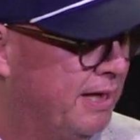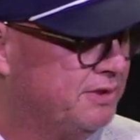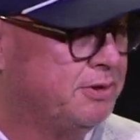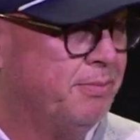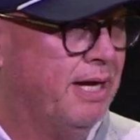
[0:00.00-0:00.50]

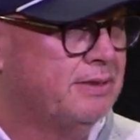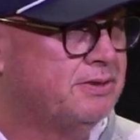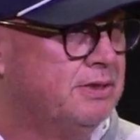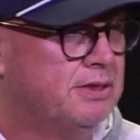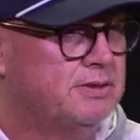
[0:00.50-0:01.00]
bats, tobacco
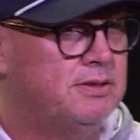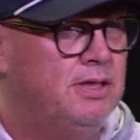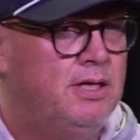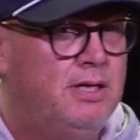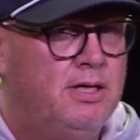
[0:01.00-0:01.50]
sticks,
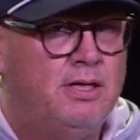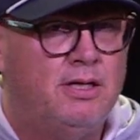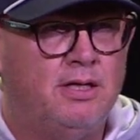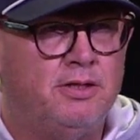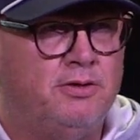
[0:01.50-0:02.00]

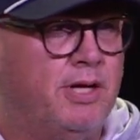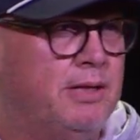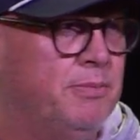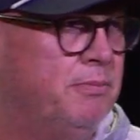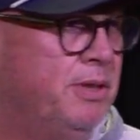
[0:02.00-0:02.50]
you
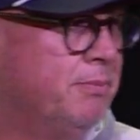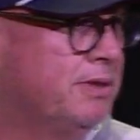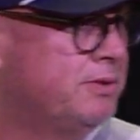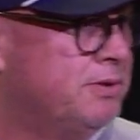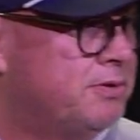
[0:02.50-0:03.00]
name it, me and
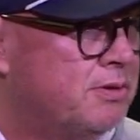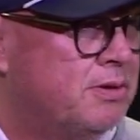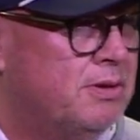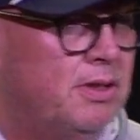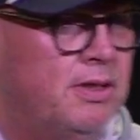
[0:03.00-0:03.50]
my
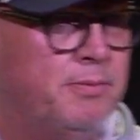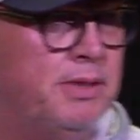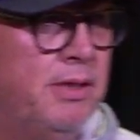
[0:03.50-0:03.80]
sister have